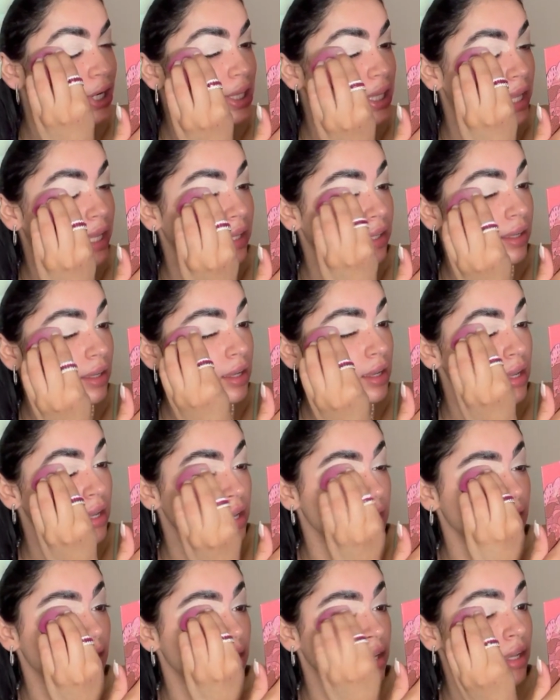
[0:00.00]
Like,
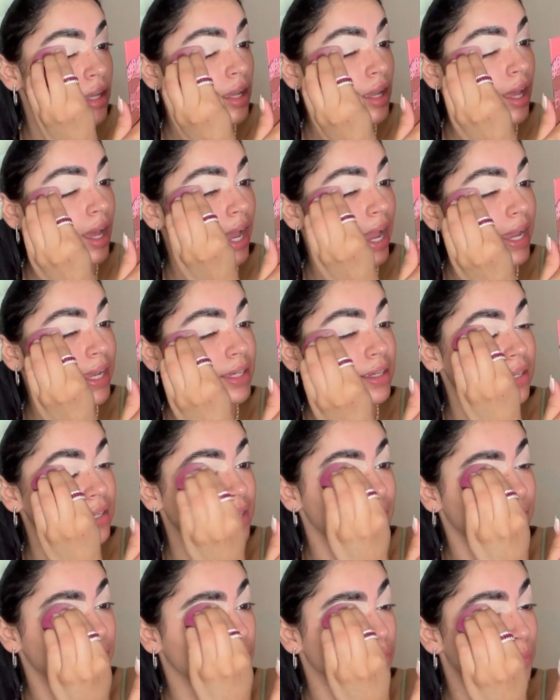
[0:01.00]
I could
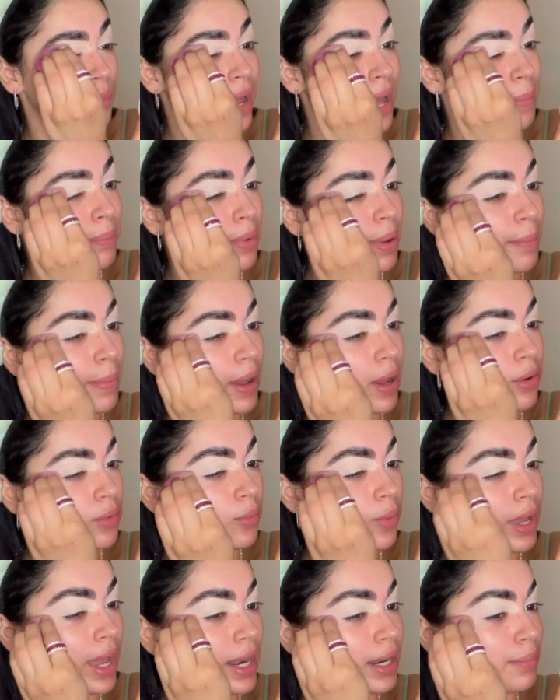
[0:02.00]
give a crap about
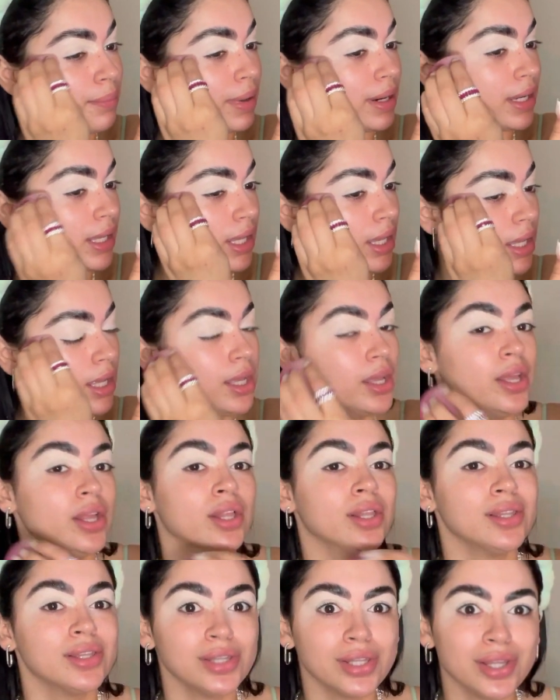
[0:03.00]
what anybody
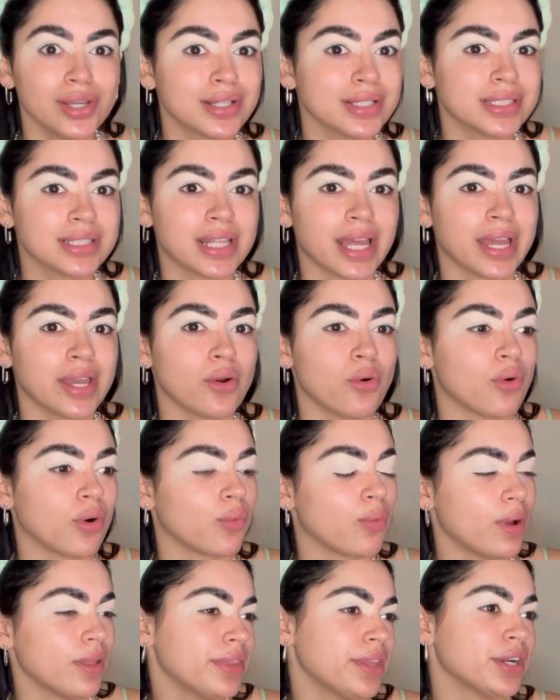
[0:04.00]
looks like or
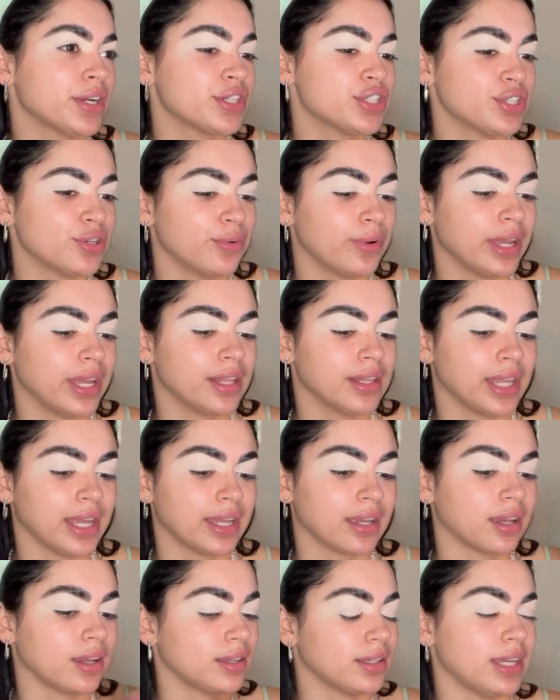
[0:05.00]
what they're doing.
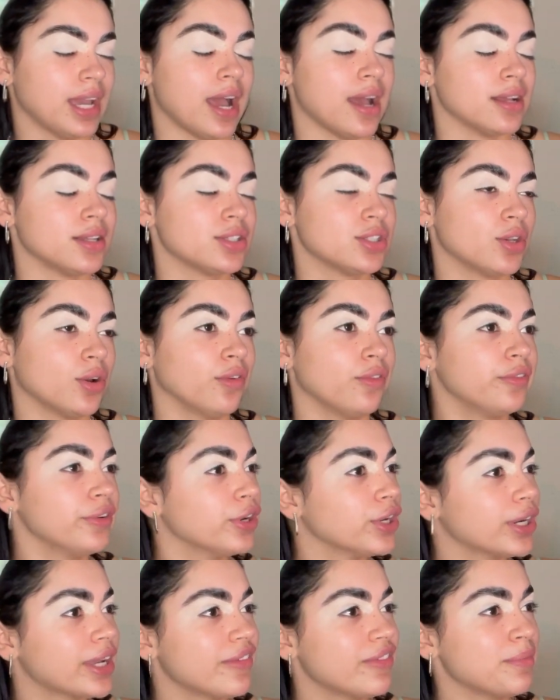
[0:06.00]
Like, yeah, so if
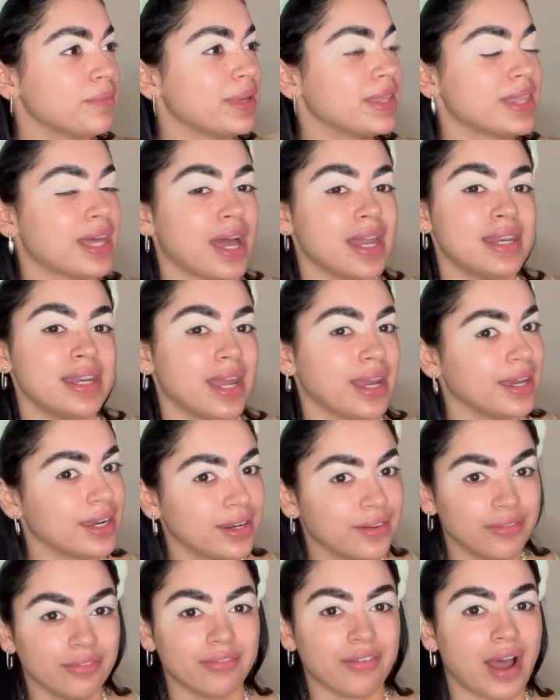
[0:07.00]
you're giving me that
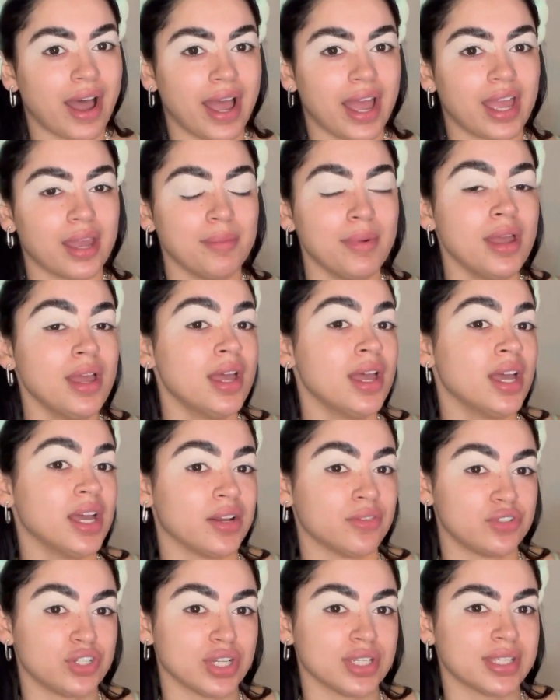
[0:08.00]
negative vibe
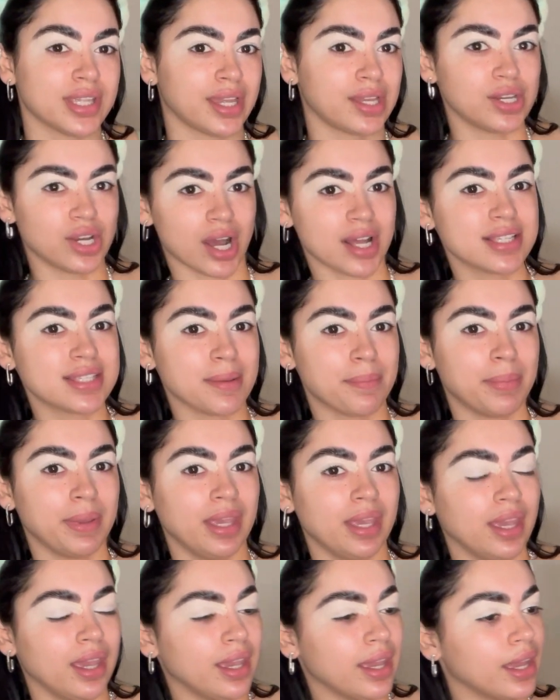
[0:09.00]
of just like
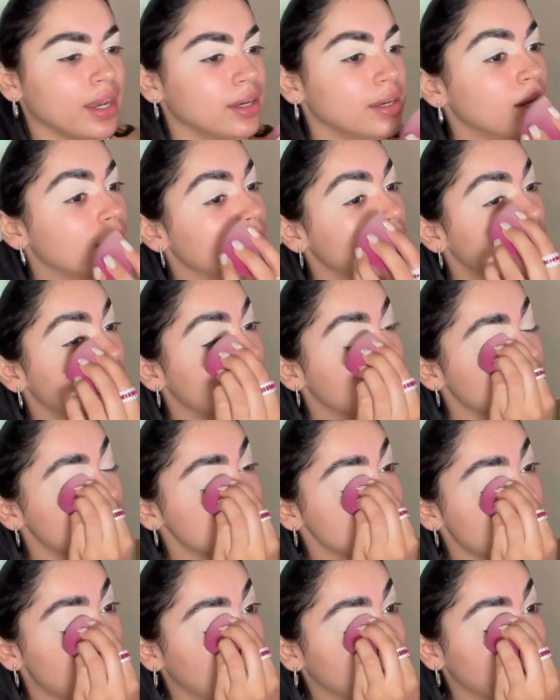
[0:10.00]
gossiping and
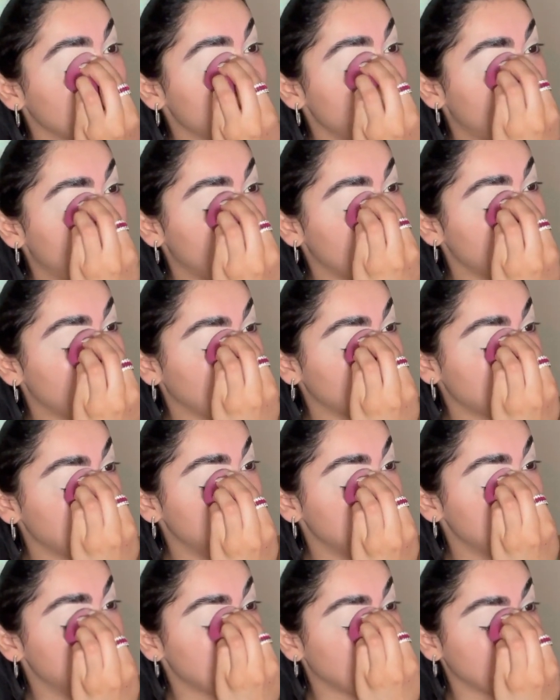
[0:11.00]
talking bad about the
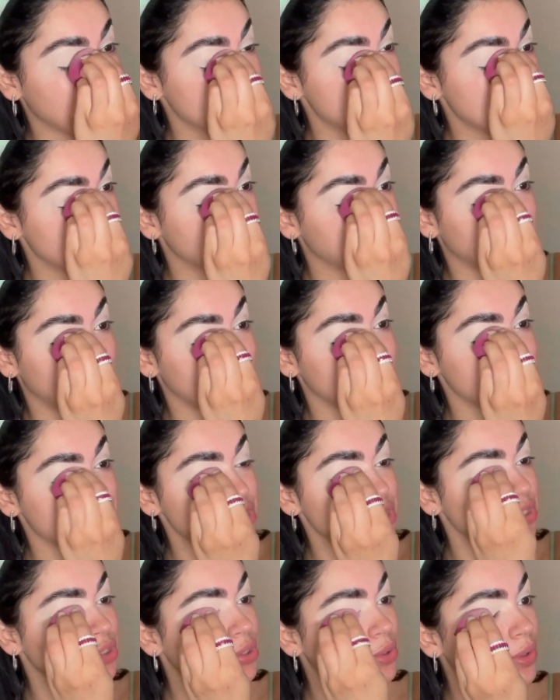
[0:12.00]
people that you see around
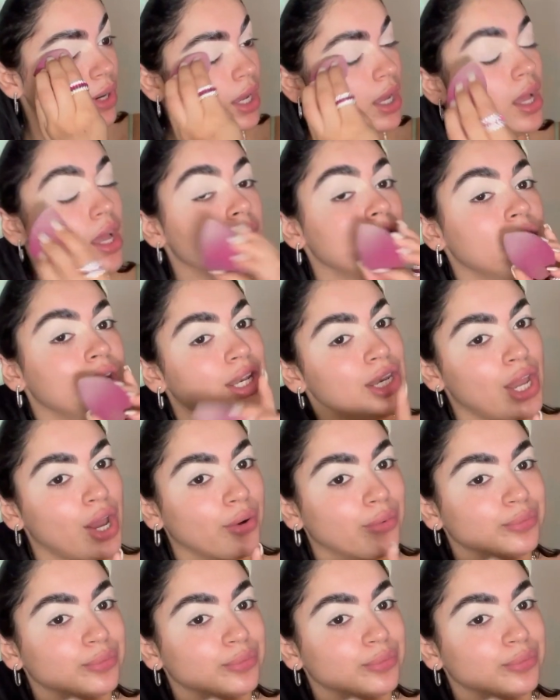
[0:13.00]
you, no.